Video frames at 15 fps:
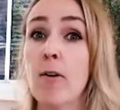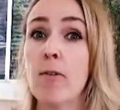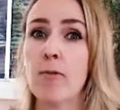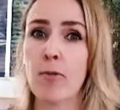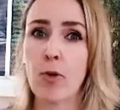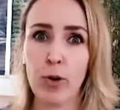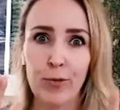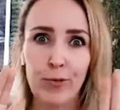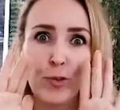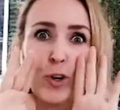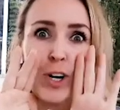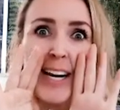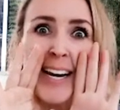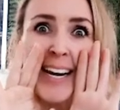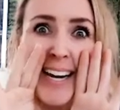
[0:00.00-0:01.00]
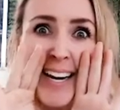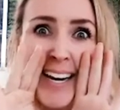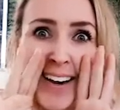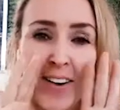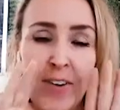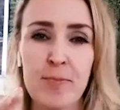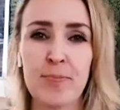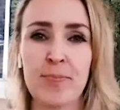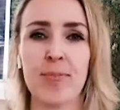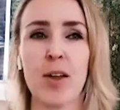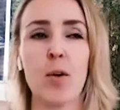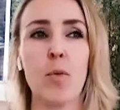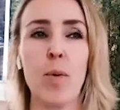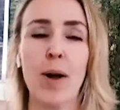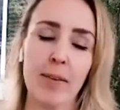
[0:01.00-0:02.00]
for free?
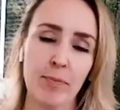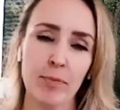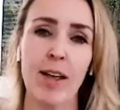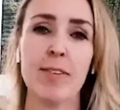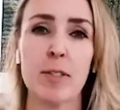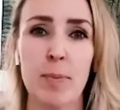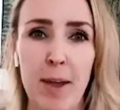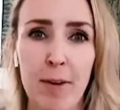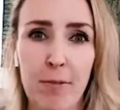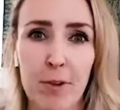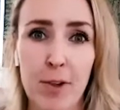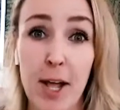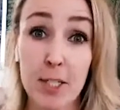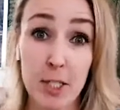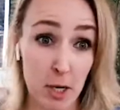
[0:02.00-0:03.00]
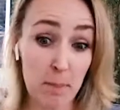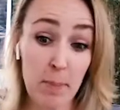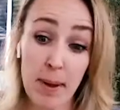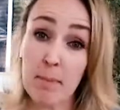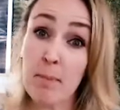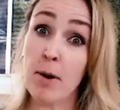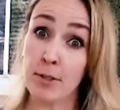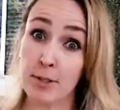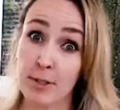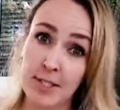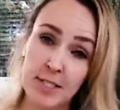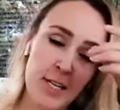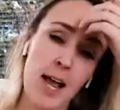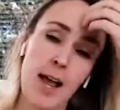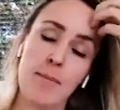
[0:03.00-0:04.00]
Well, you have to pay for lodging, but most of the time